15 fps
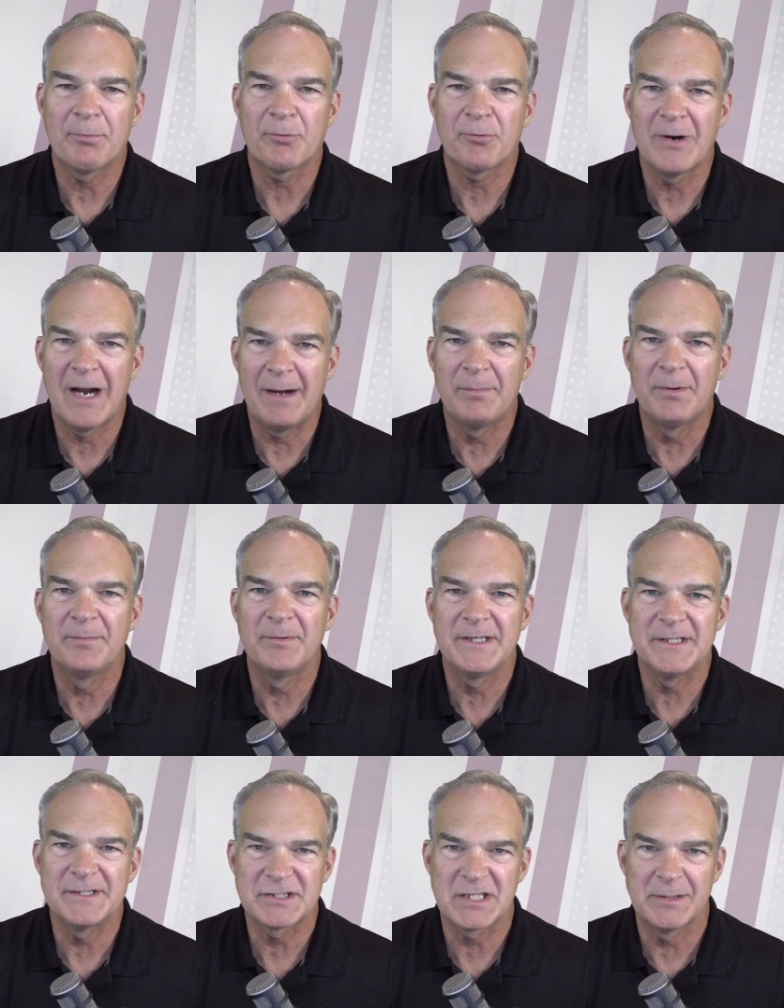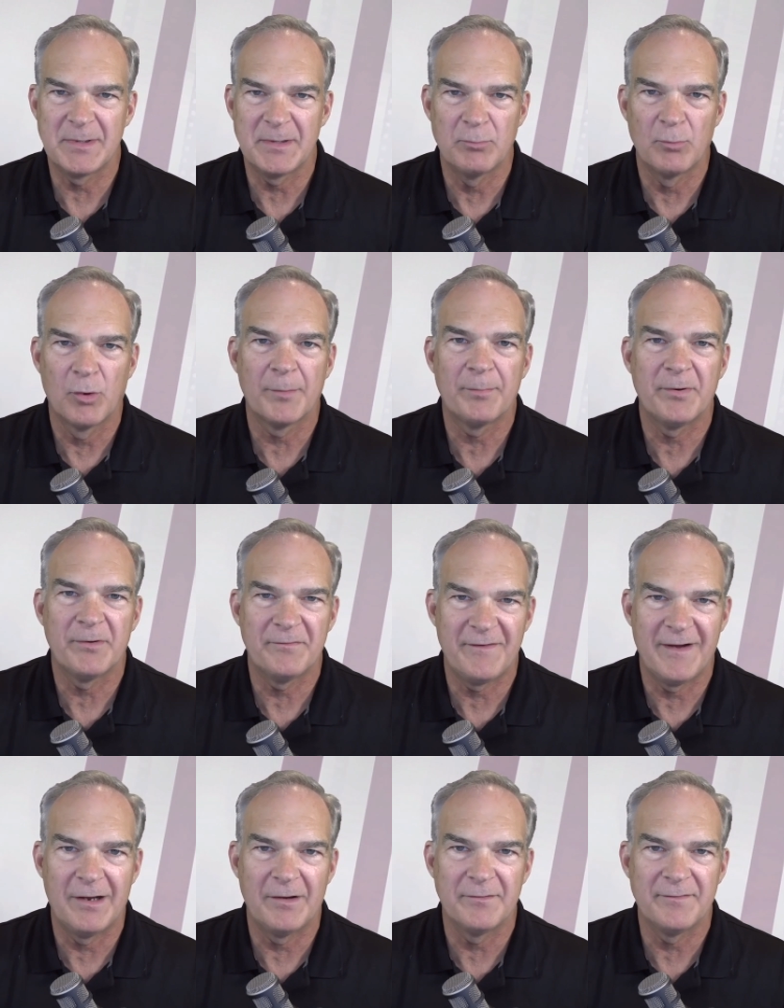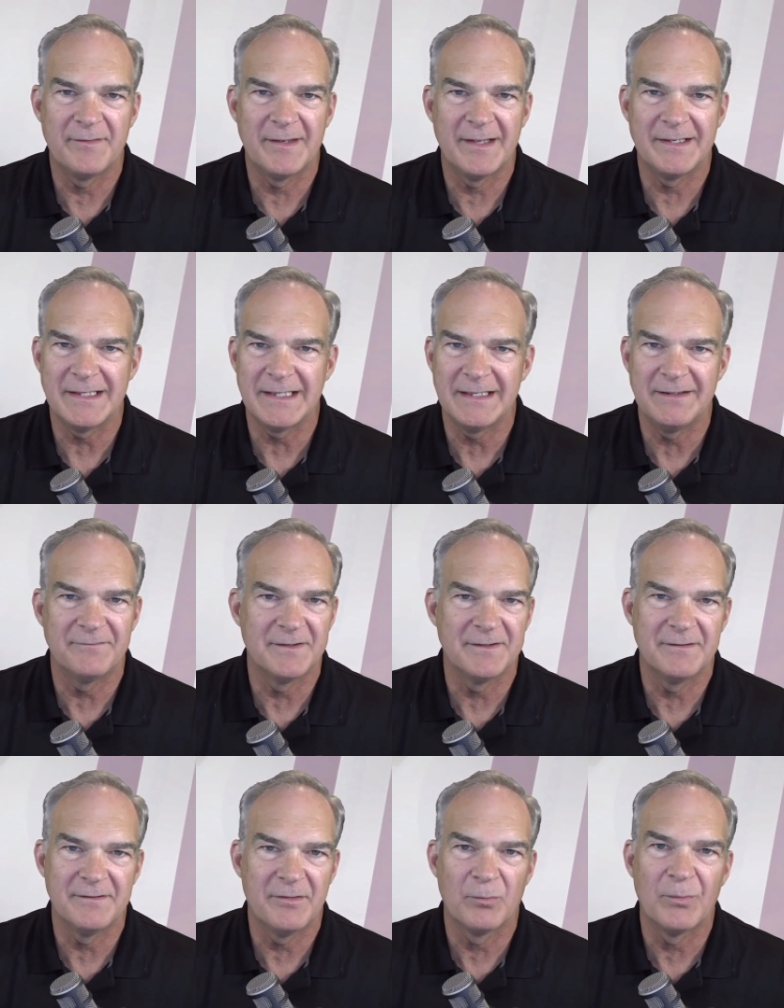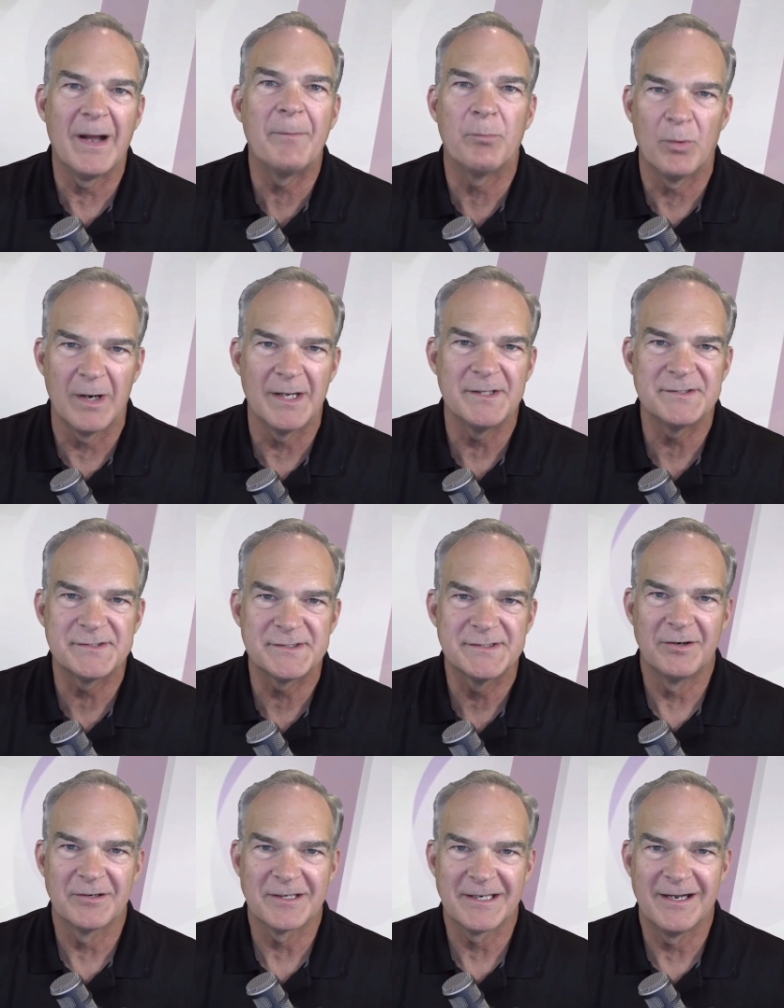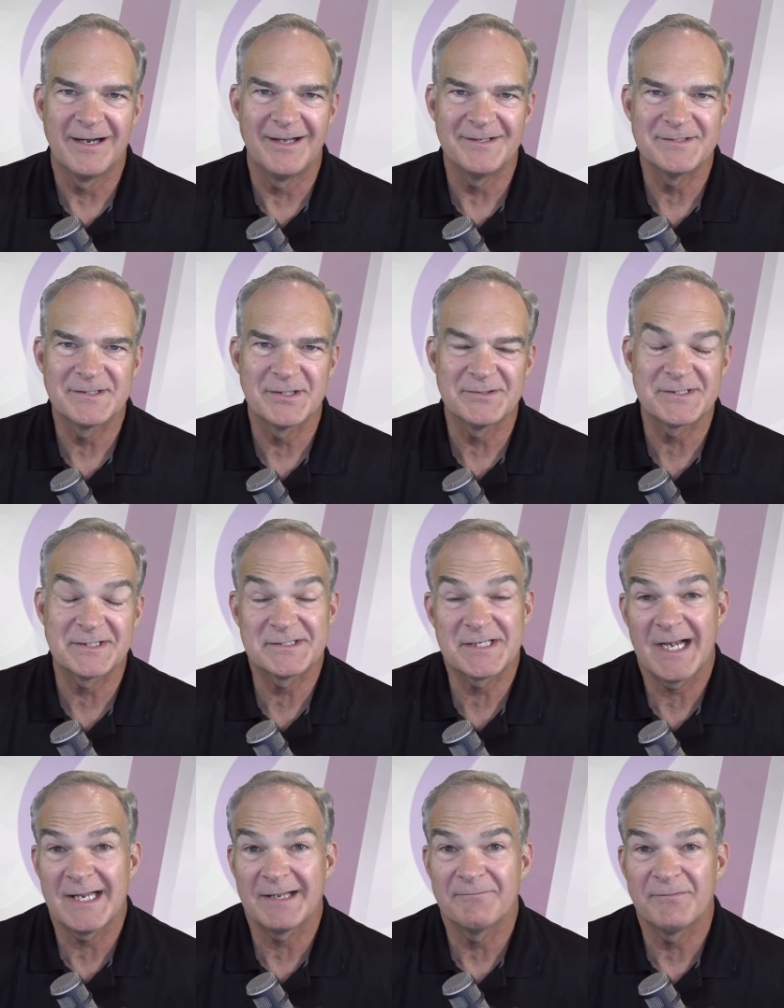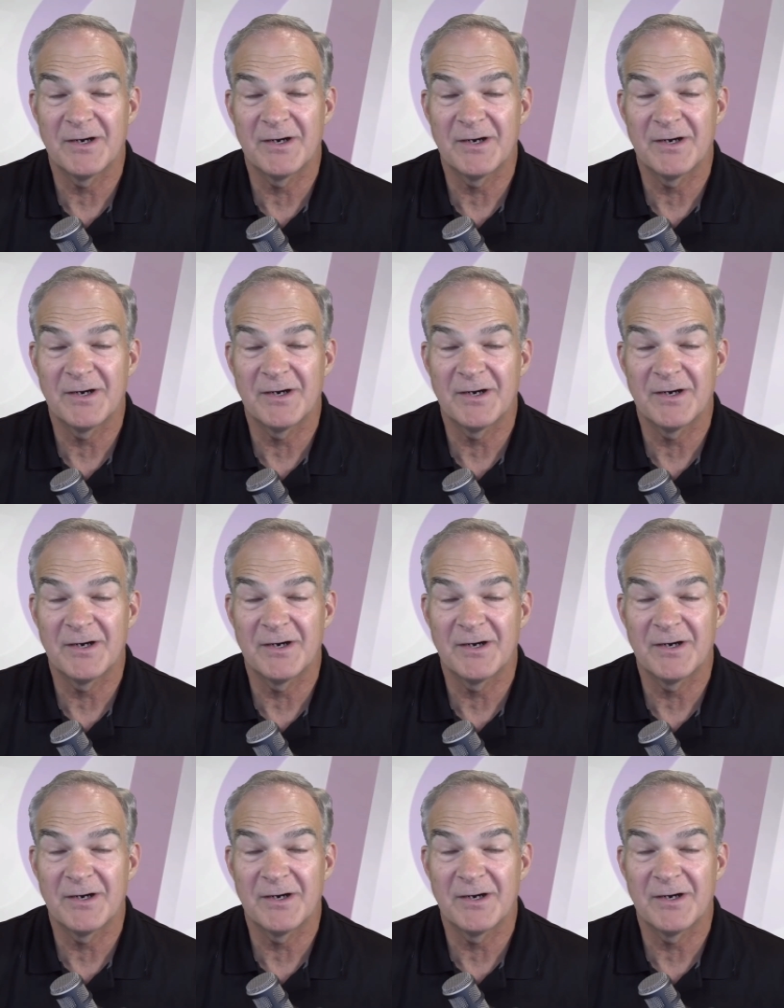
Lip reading: probably is going to be more profound than even the web was early on. So it's exciting,